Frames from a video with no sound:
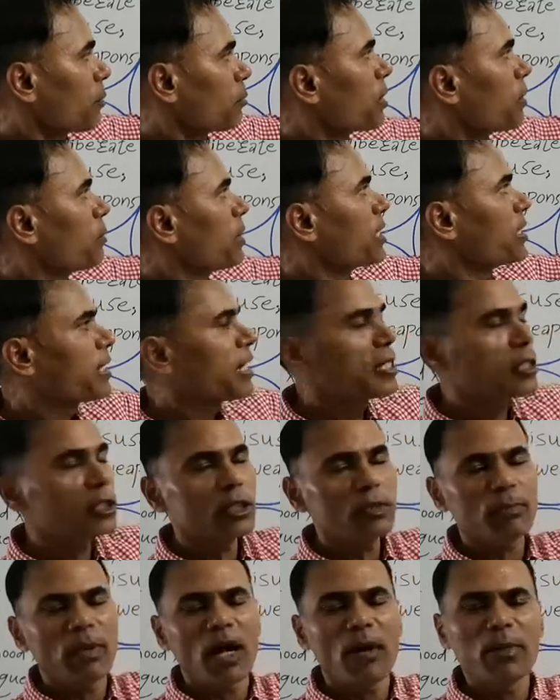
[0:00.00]
public health
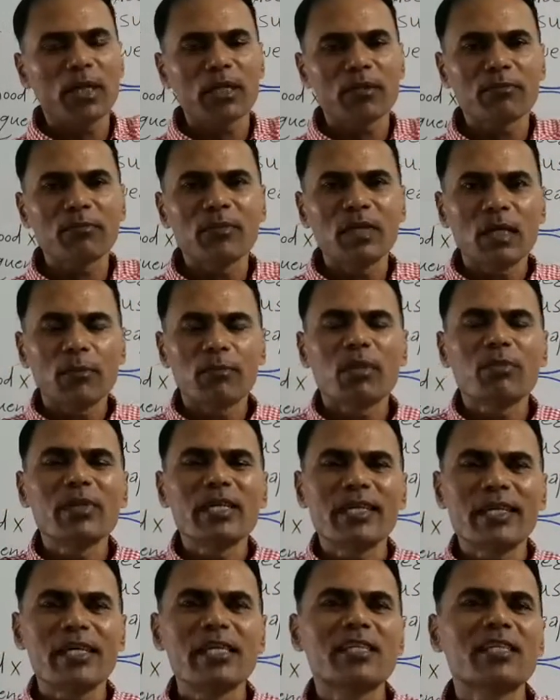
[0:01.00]
department.
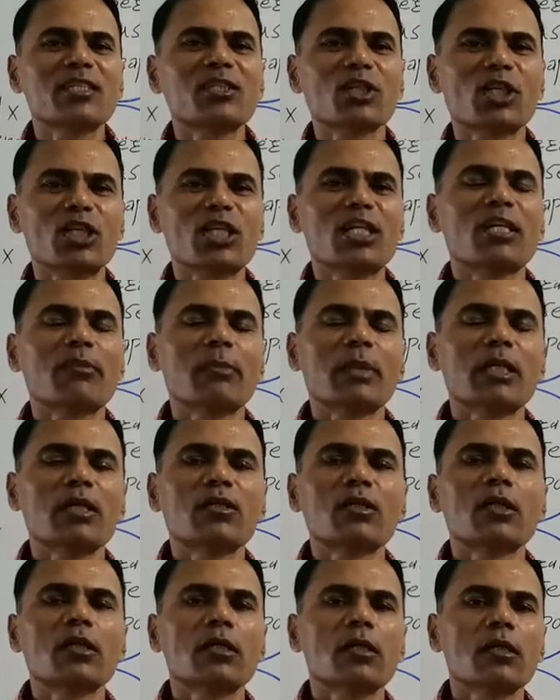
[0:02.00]
Public health is nothing
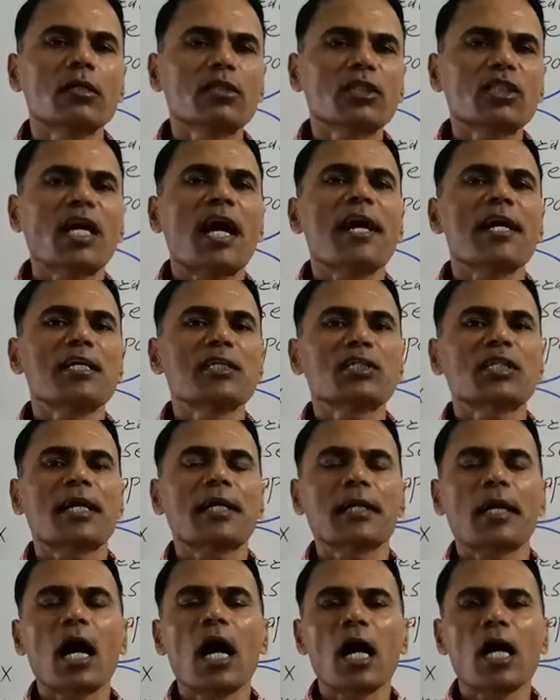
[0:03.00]
but the science
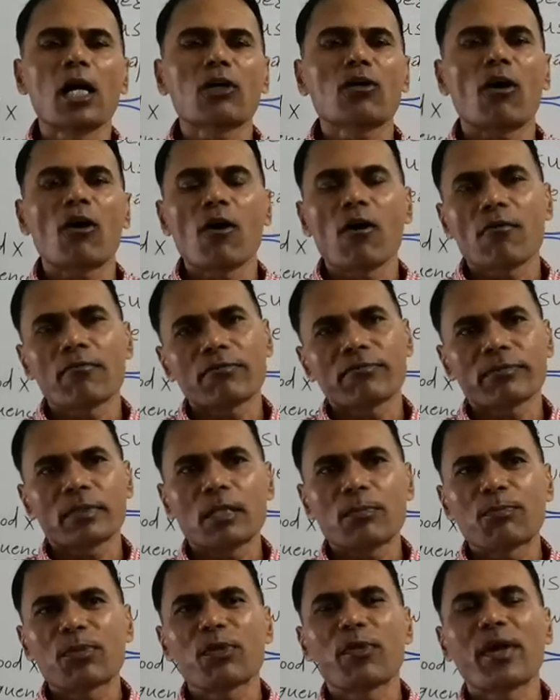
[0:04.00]
and art of
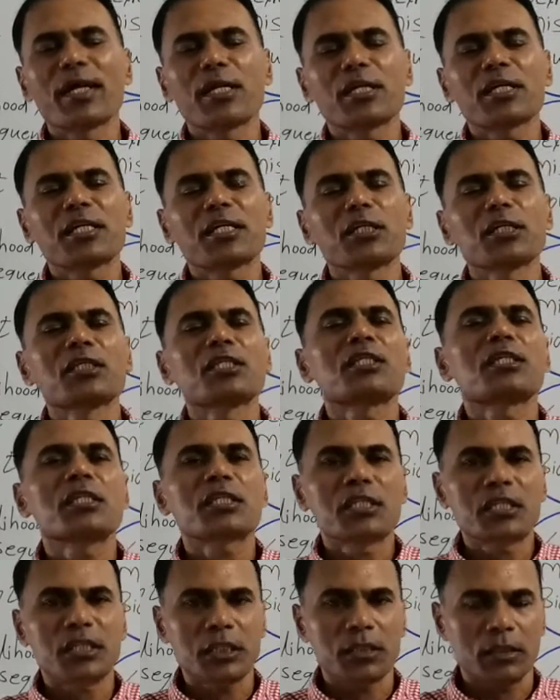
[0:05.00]
preventing the
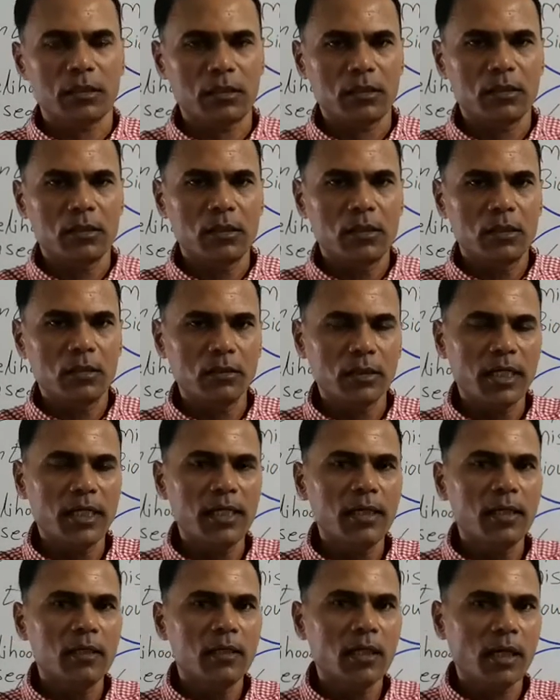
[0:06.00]
disease.
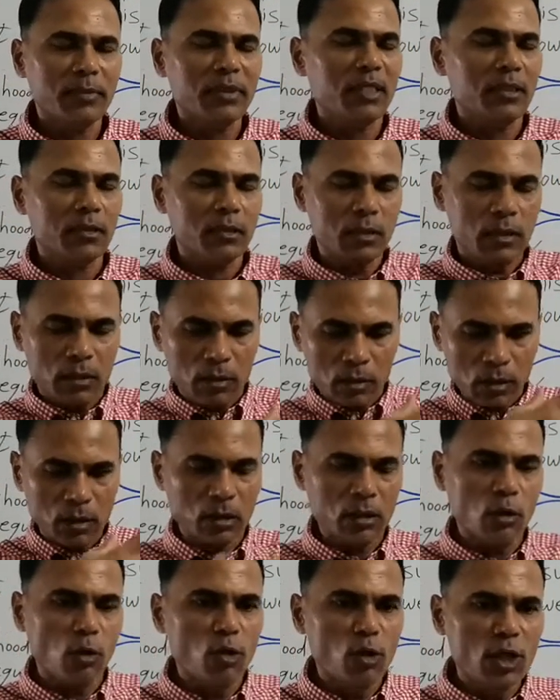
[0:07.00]
Okay, I mean.
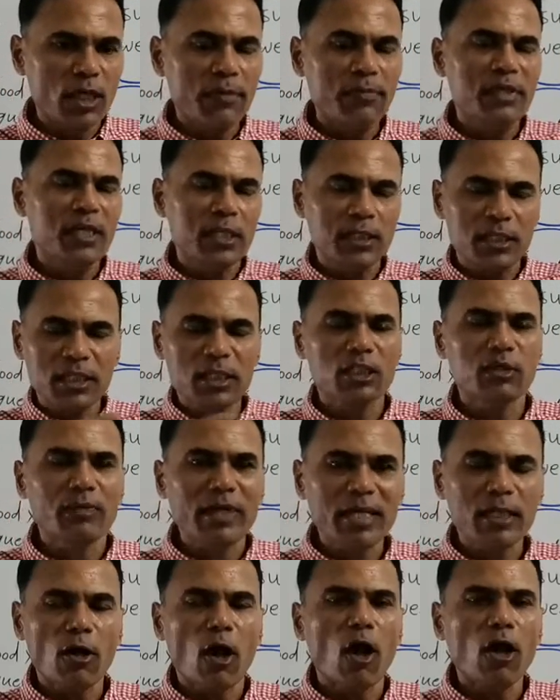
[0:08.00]
The whole definition is
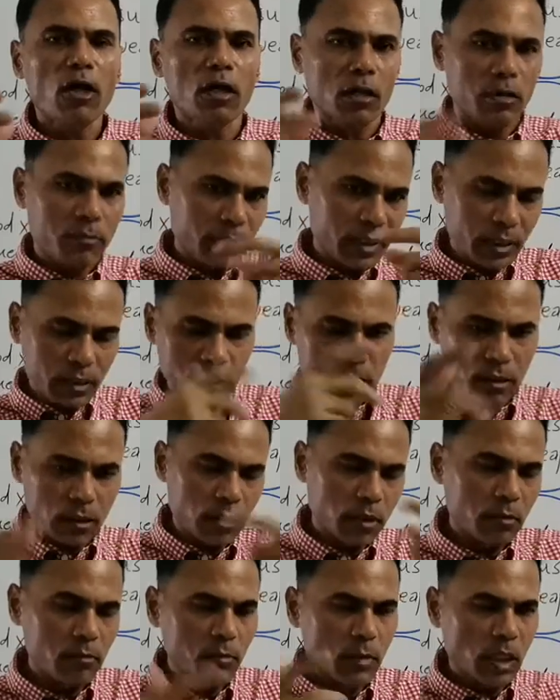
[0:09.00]
very long, but
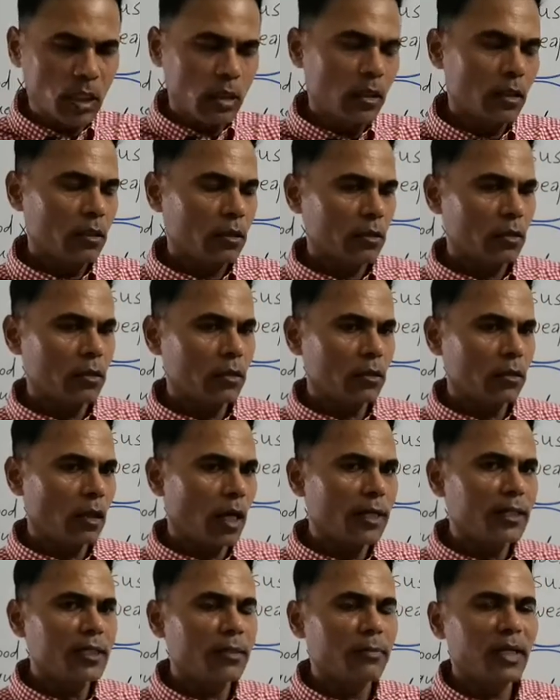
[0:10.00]
the
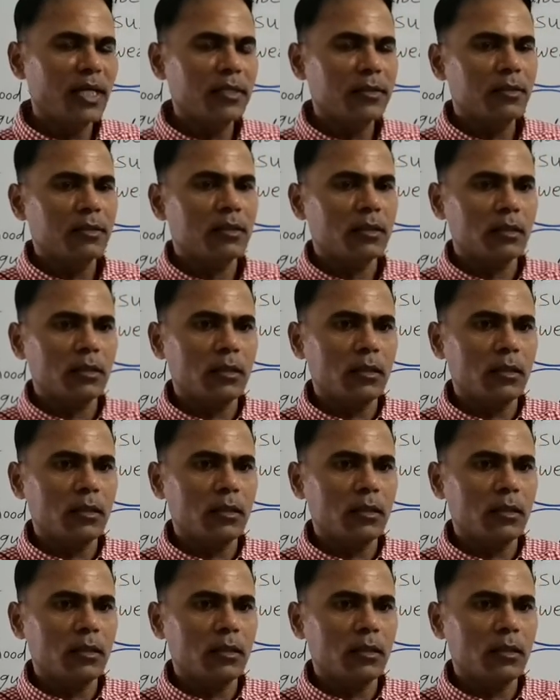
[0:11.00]
ultimate